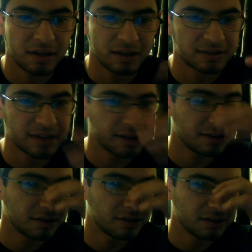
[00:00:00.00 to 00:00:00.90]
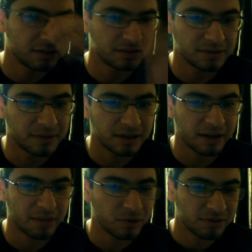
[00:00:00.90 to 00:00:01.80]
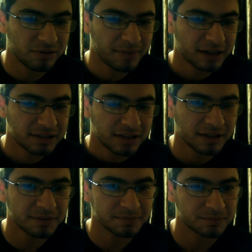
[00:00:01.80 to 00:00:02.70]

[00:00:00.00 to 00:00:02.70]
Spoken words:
inside, some get poison patch, I think.